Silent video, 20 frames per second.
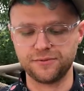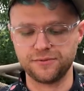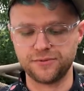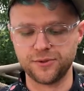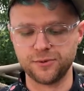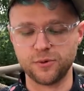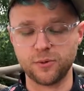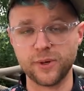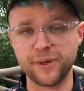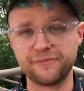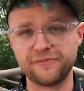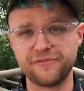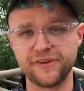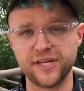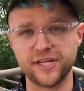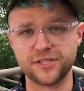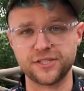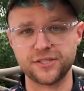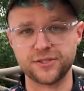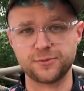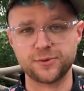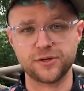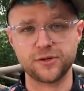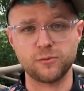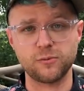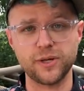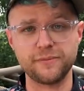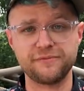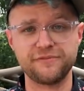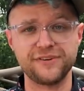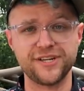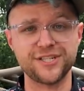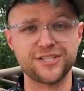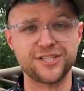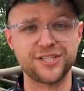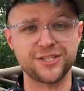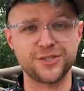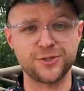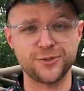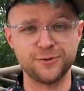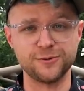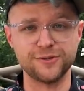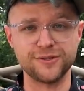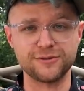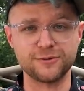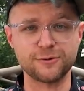do a whip finish is with a whip finishing tool,